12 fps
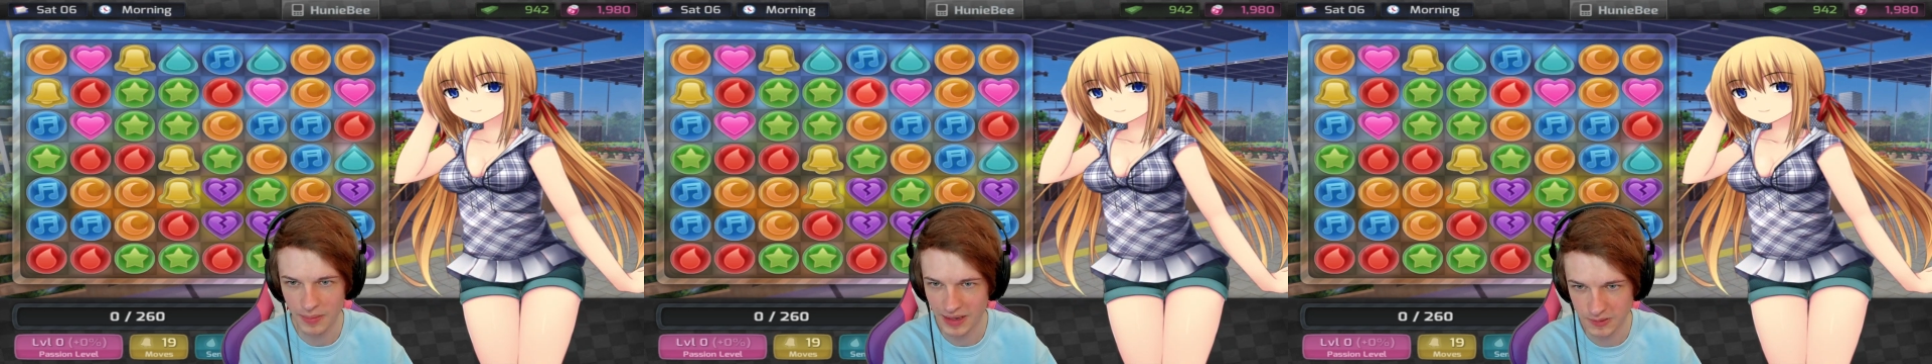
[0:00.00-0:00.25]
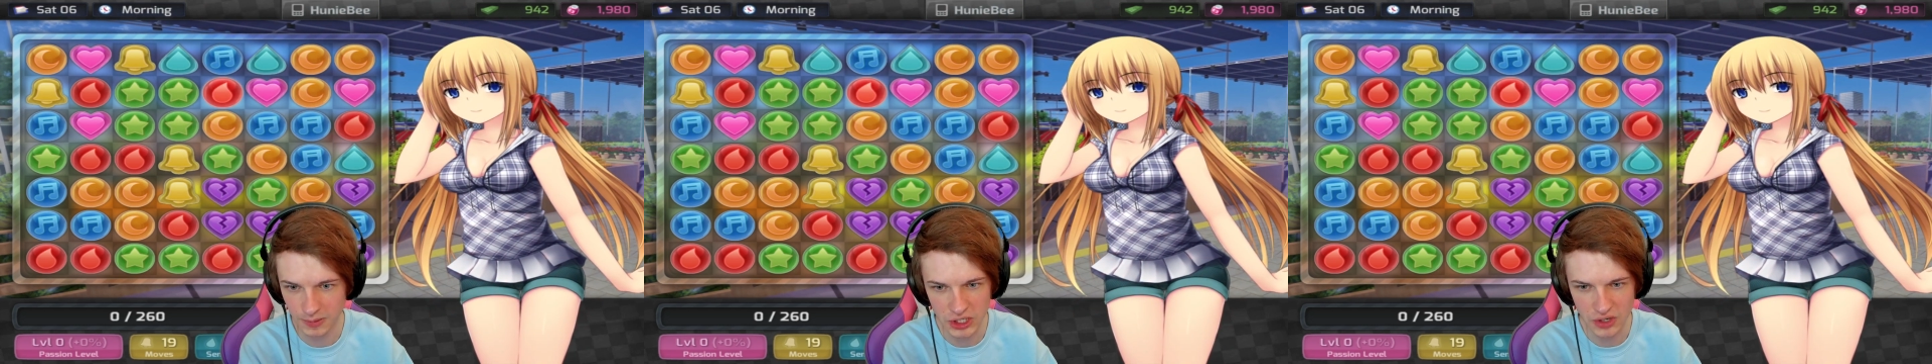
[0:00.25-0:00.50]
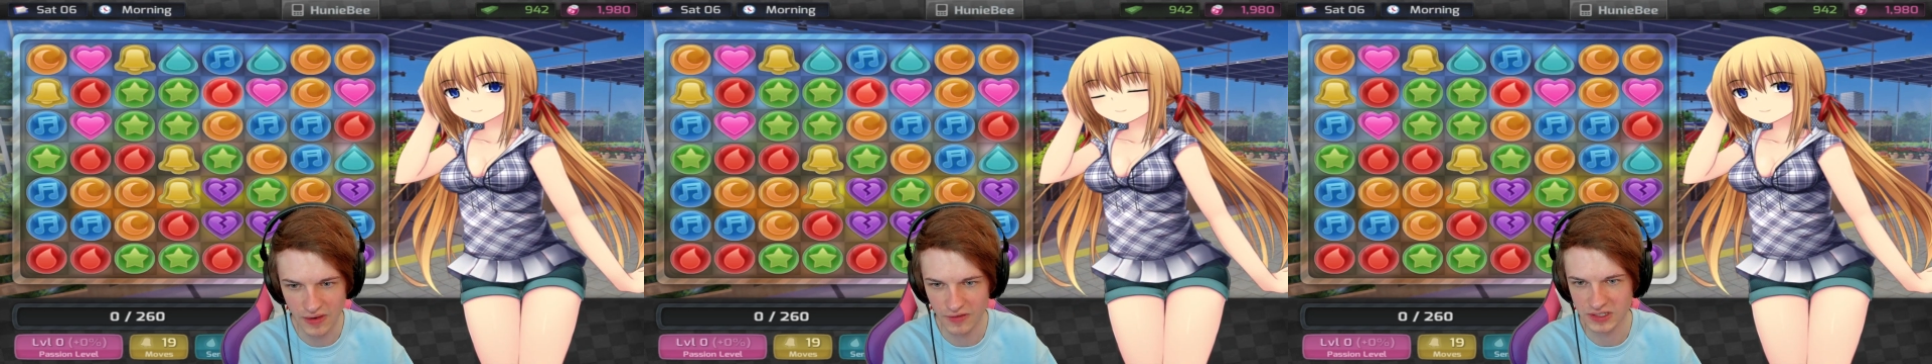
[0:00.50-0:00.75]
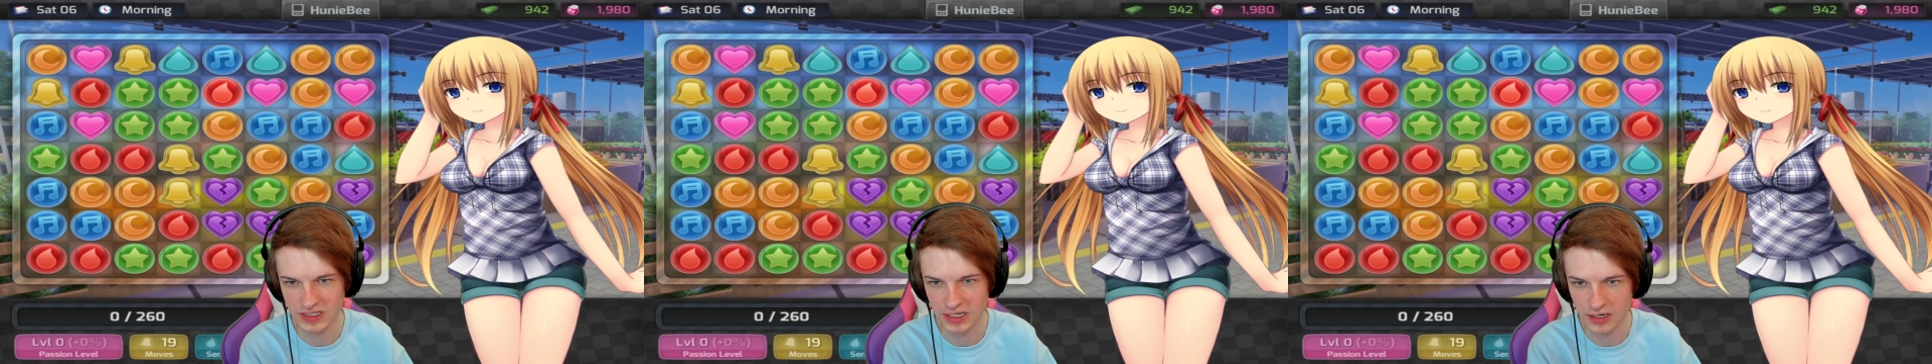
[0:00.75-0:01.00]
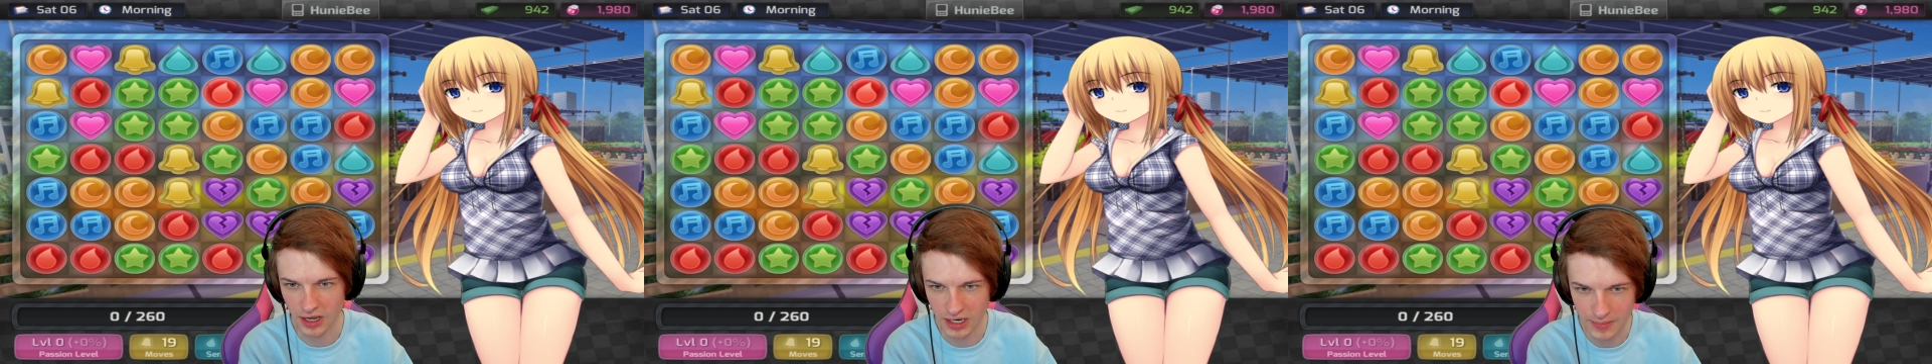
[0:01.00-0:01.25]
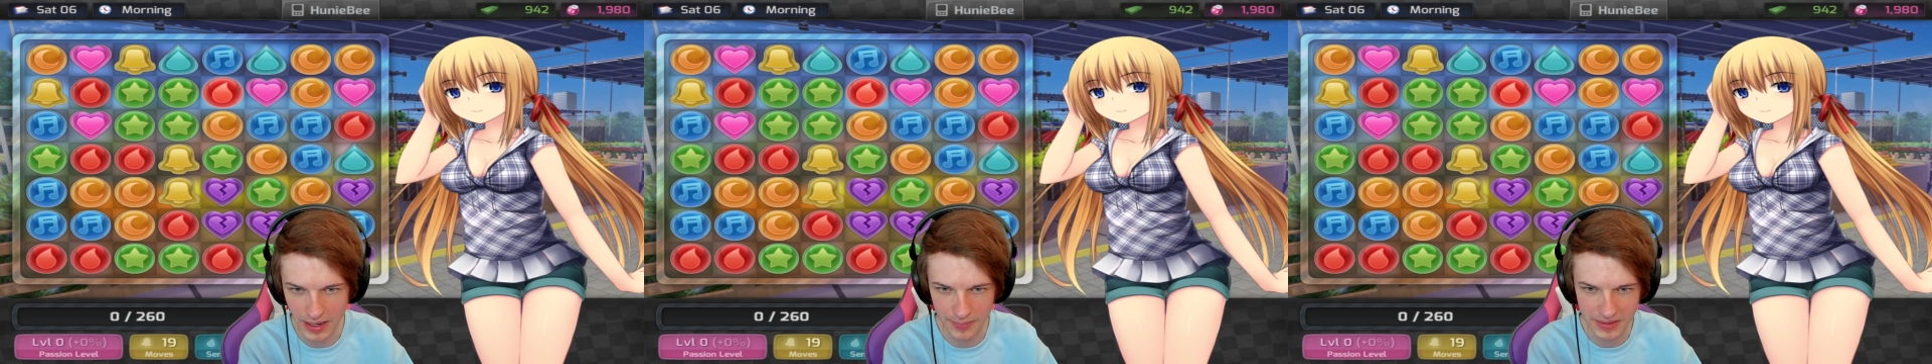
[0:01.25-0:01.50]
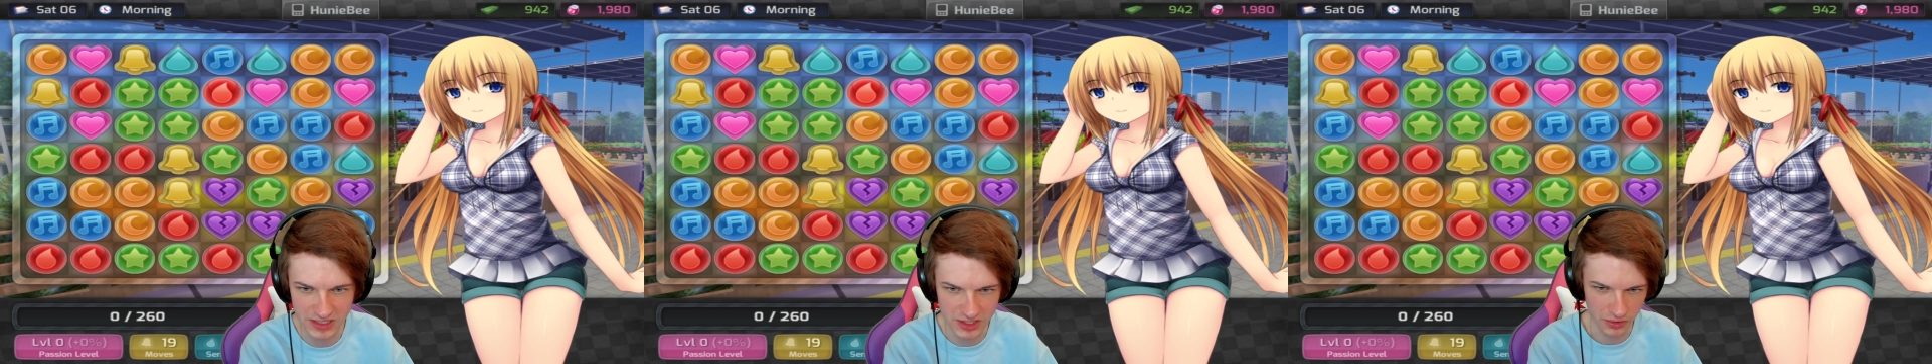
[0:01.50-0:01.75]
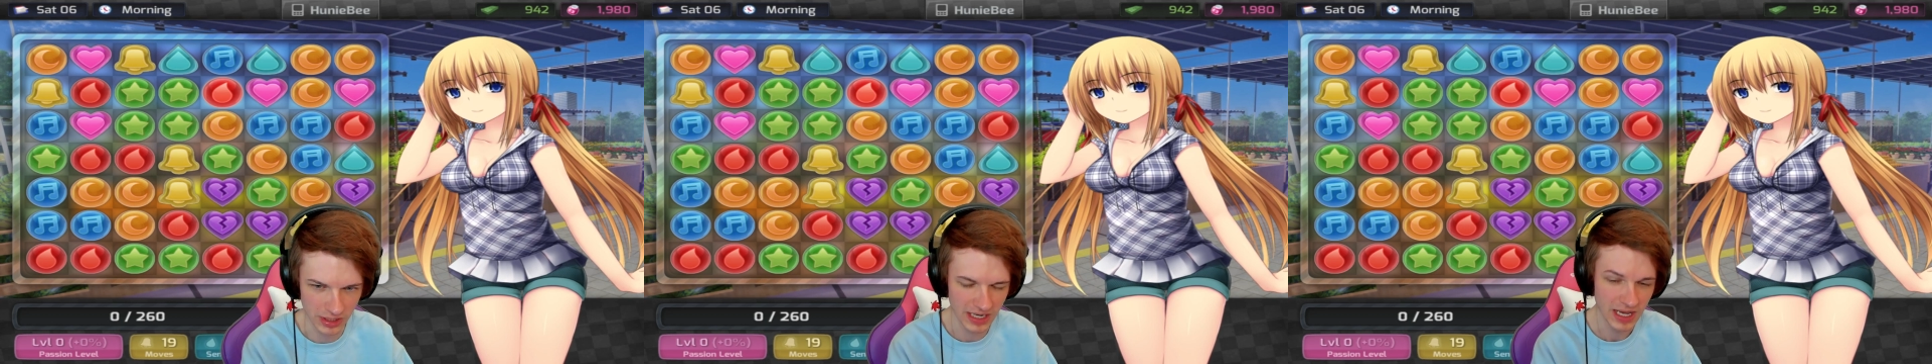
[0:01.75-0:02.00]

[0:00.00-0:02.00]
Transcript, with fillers: best play you've ever seen in HuniePop history.